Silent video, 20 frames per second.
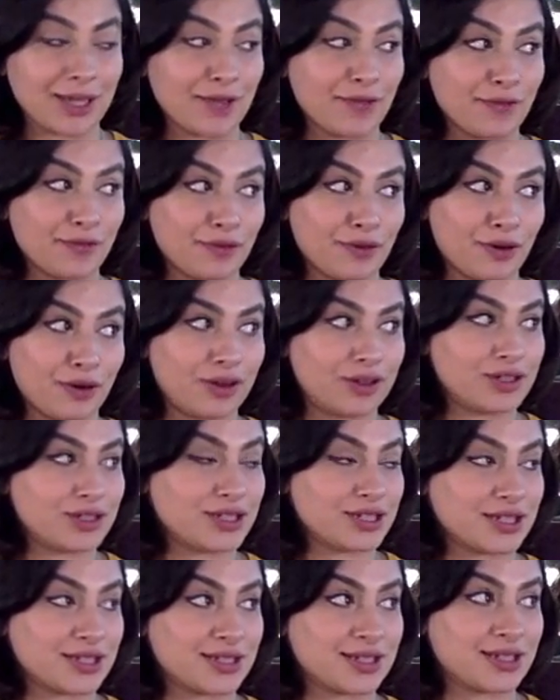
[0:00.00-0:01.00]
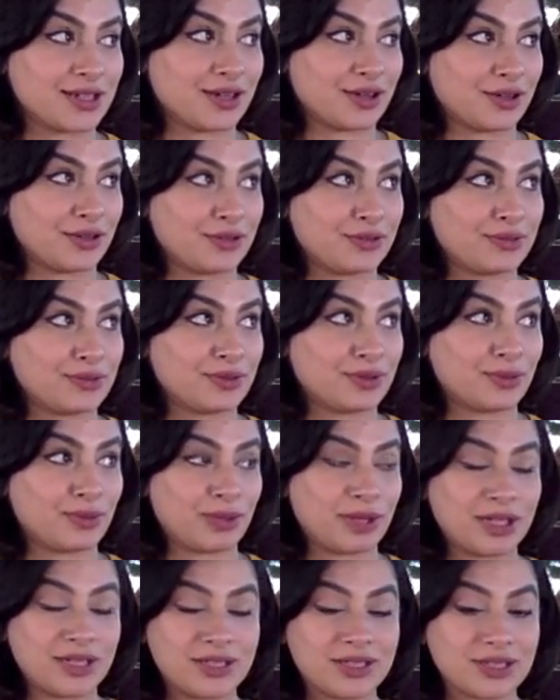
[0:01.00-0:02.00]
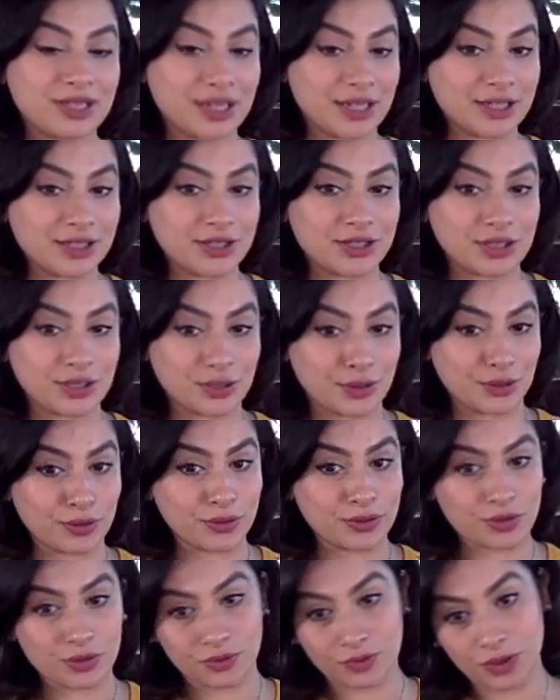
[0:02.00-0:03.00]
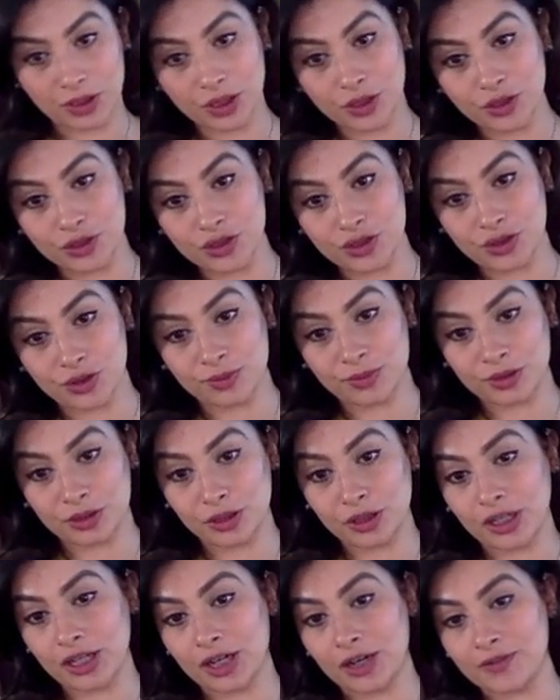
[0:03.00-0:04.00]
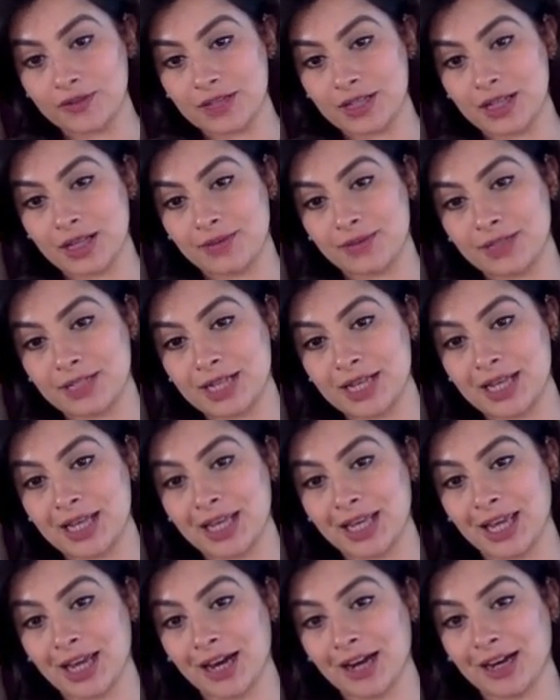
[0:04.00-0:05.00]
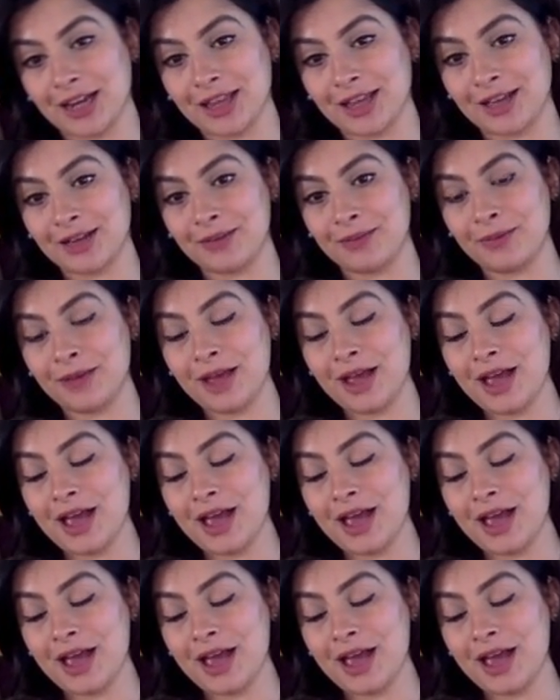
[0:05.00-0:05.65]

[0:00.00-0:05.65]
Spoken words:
If not, just, you know, the person next to you, do a really good job at looking after them and taking care of them.